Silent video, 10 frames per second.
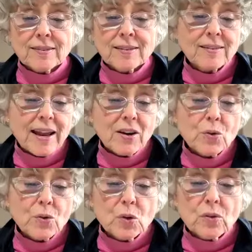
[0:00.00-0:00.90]
Since I
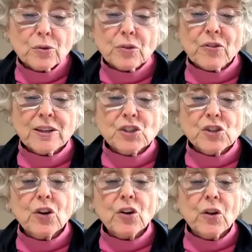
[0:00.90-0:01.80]
don't use refined
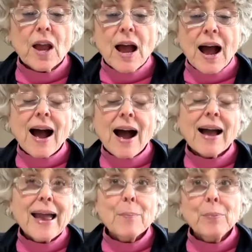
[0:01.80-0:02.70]
sugar,
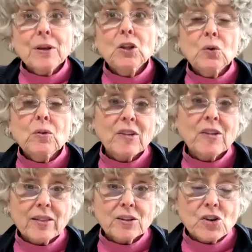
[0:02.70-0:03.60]
I happen to use
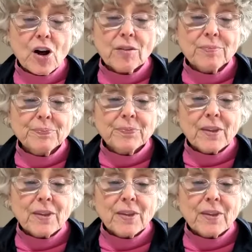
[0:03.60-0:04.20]
xylitol.